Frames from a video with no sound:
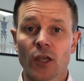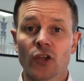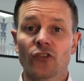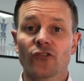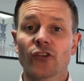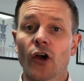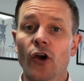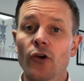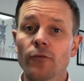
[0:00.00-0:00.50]

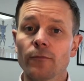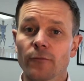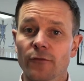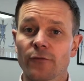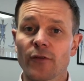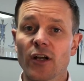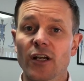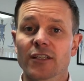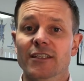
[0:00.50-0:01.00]
So
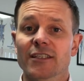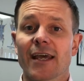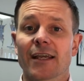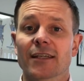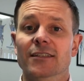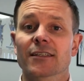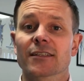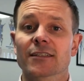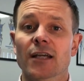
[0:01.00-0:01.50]
first
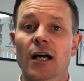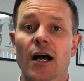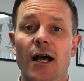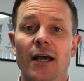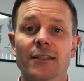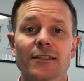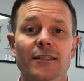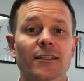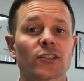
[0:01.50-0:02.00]

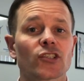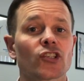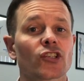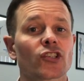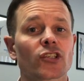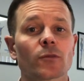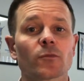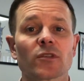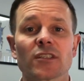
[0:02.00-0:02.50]
exercise is
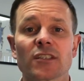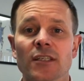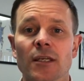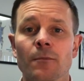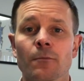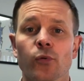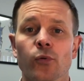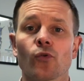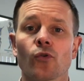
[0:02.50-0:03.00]
just some
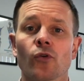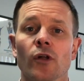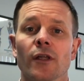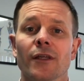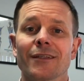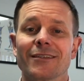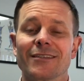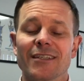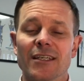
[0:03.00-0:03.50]
simple
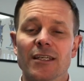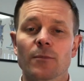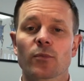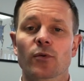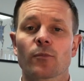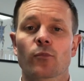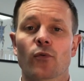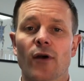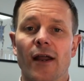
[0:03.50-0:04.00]
deep
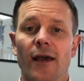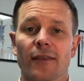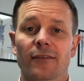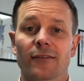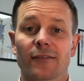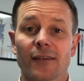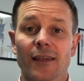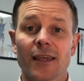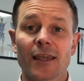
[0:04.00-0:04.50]

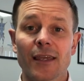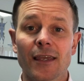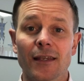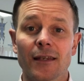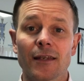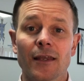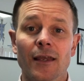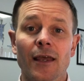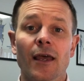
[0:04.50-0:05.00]
breaths
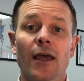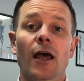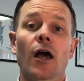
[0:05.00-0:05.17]
in,